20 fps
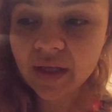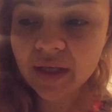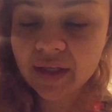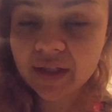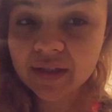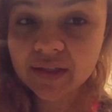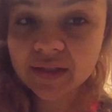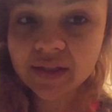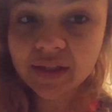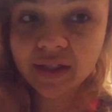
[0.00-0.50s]

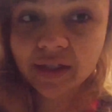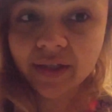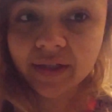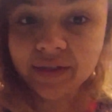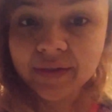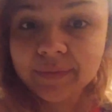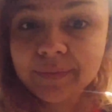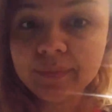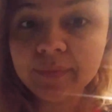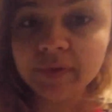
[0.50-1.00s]
and I
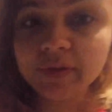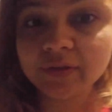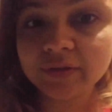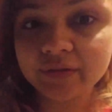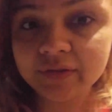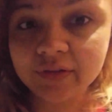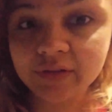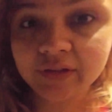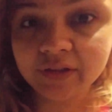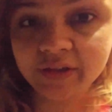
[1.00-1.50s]
am
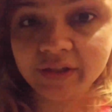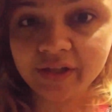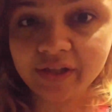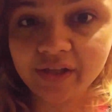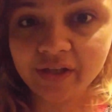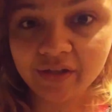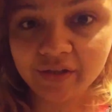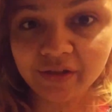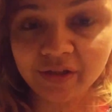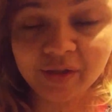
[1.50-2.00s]

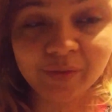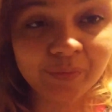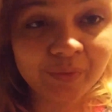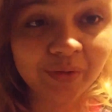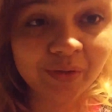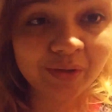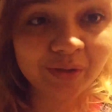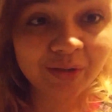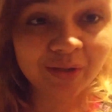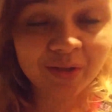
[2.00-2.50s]
already on the
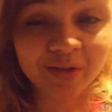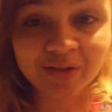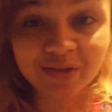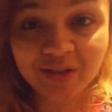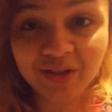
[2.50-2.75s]
computer,